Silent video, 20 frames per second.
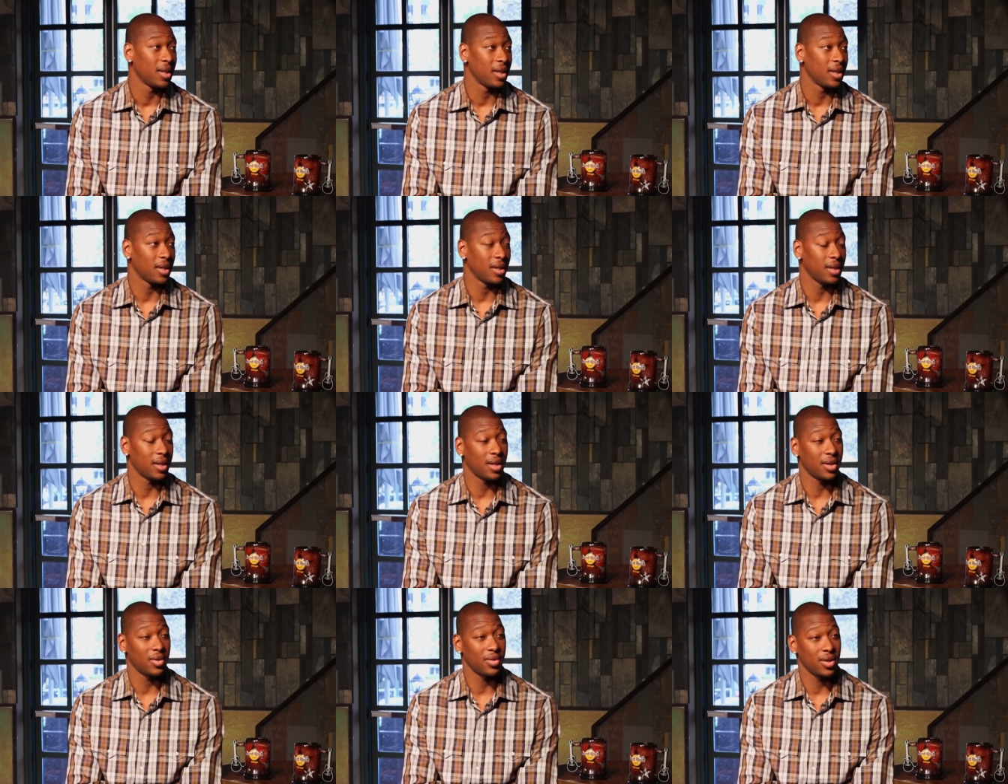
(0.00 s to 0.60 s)
And
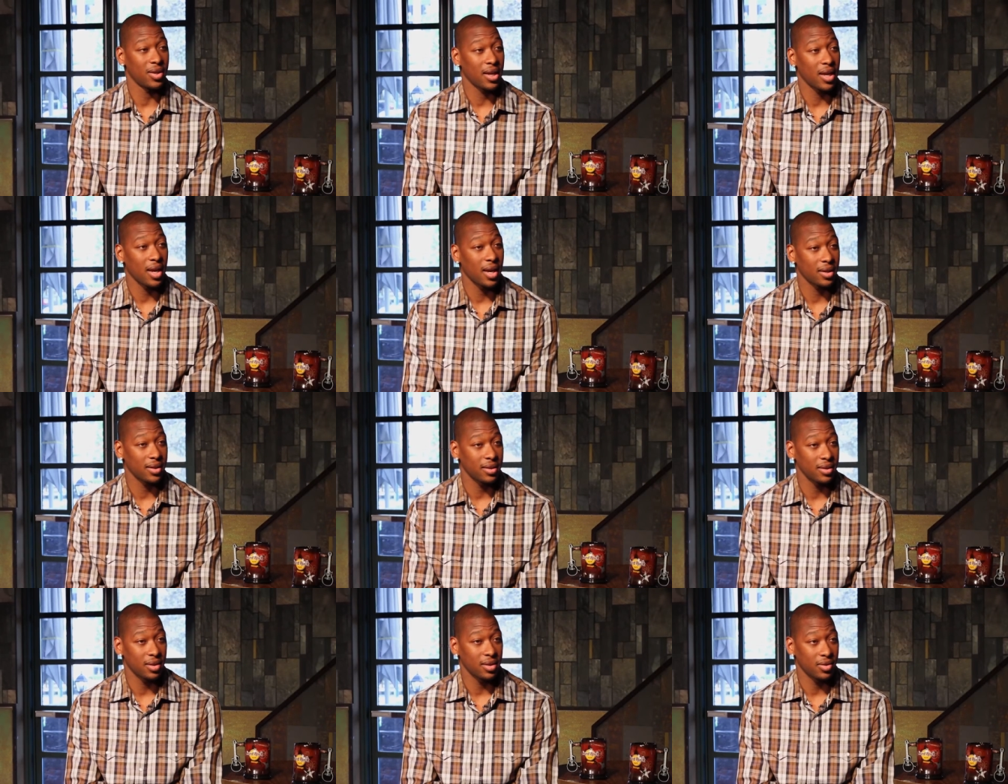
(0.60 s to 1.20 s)
not only
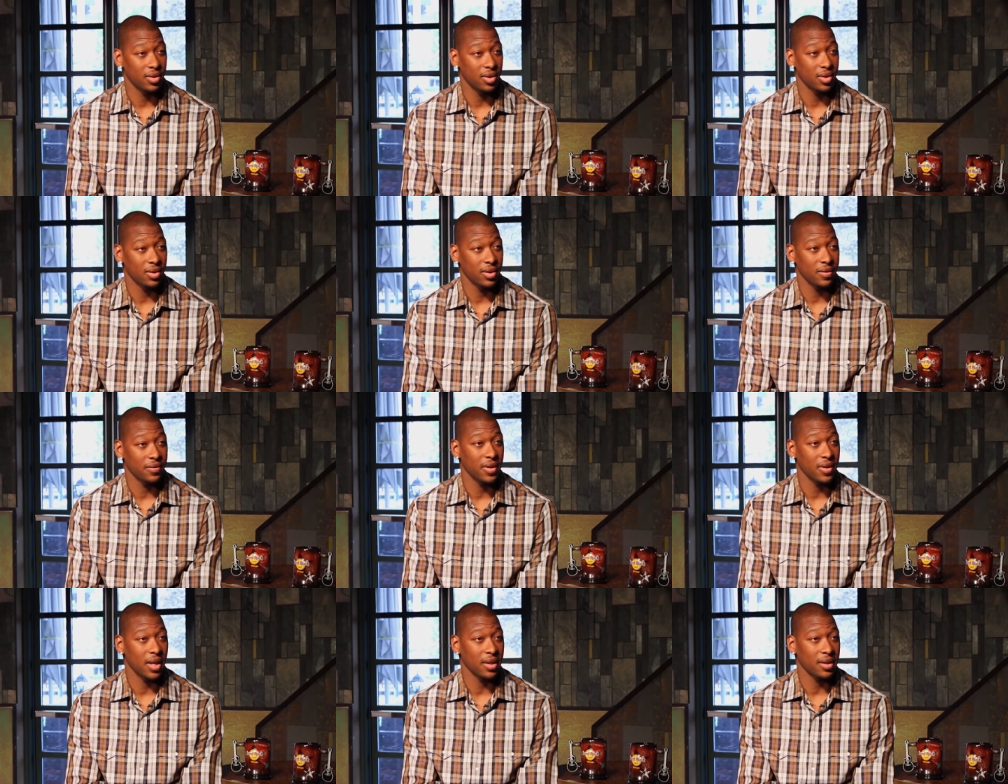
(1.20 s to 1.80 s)
that, you know,
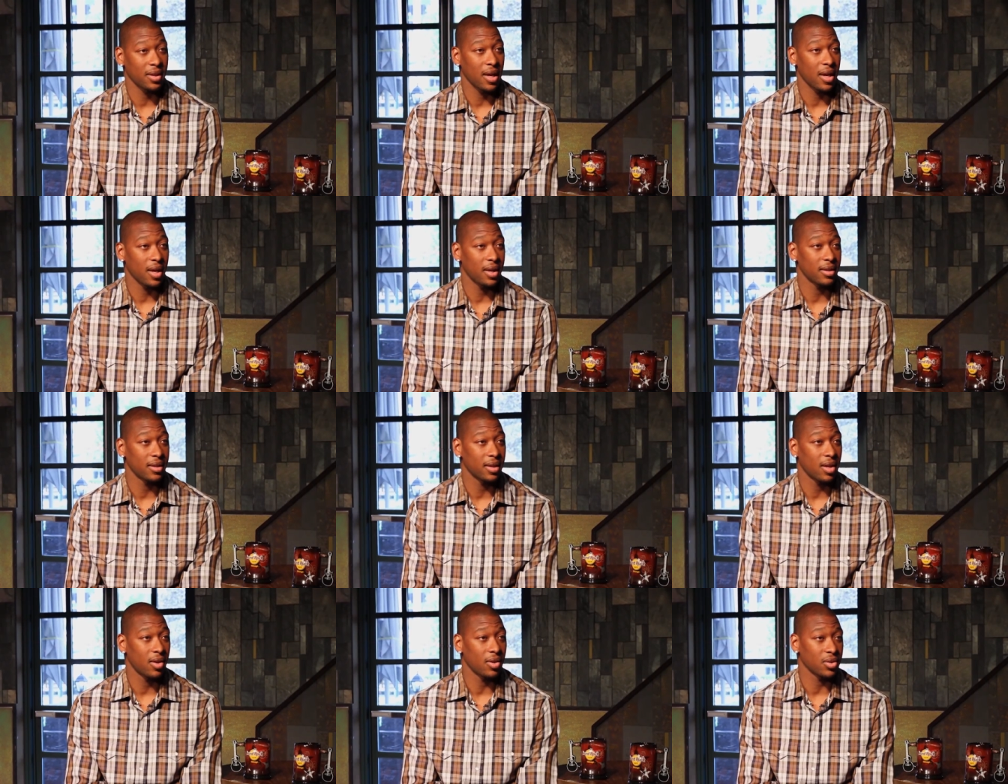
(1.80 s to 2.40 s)
if not
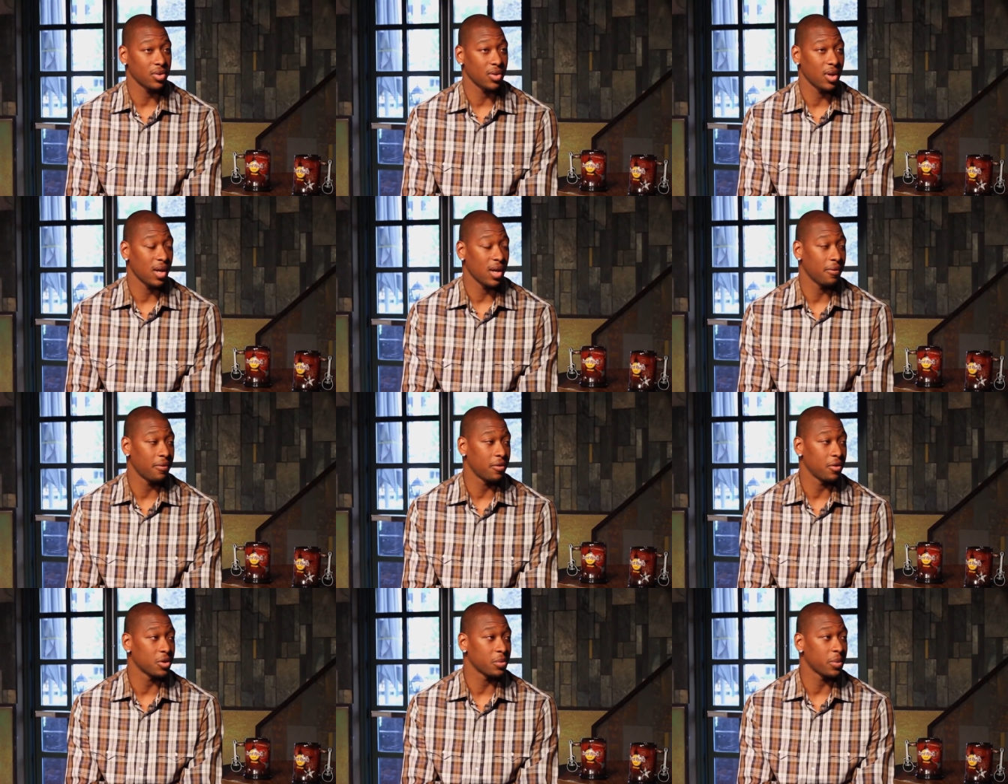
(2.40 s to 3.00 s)
that, I also
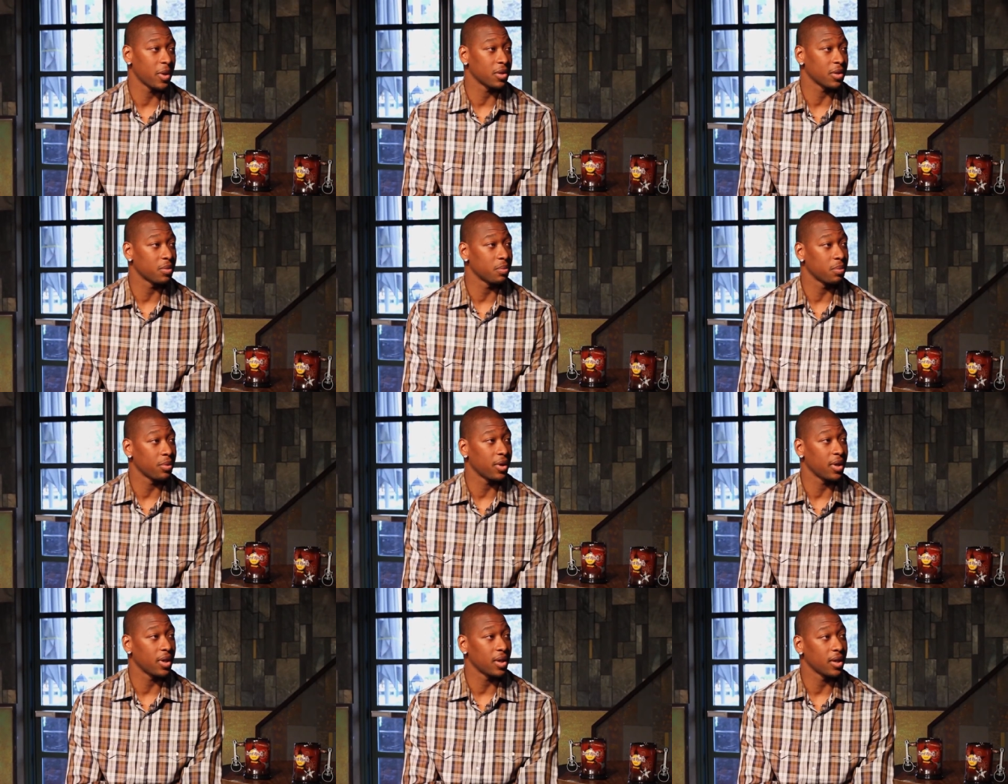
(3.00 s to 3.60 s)
have full spectrum
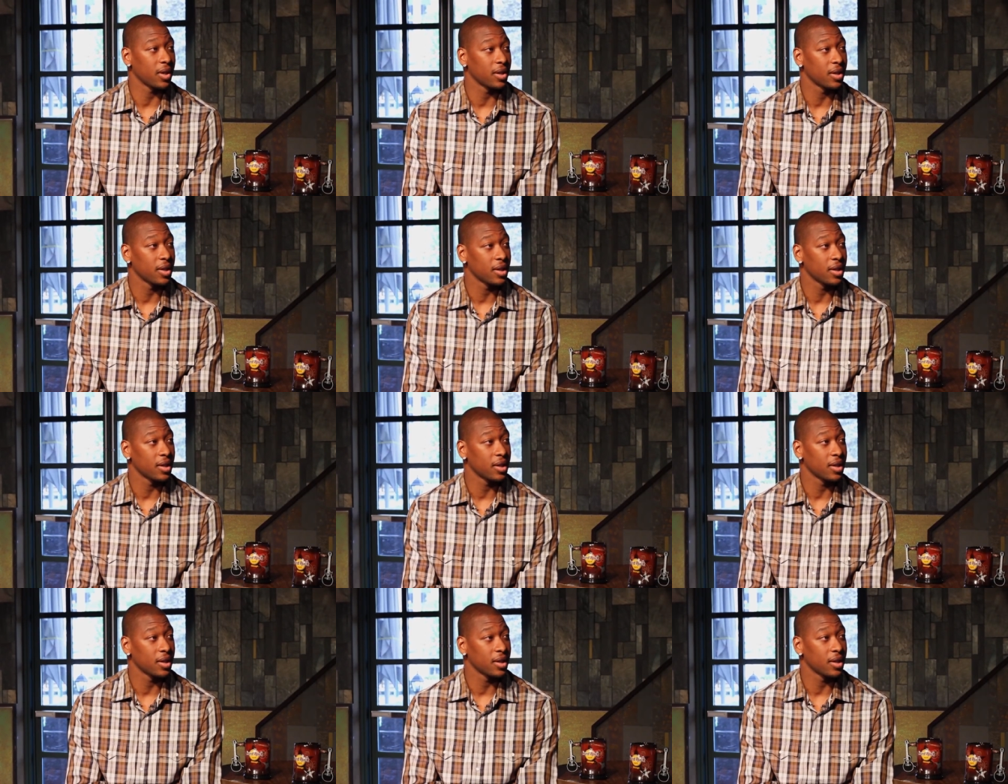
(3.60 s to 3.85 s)
printing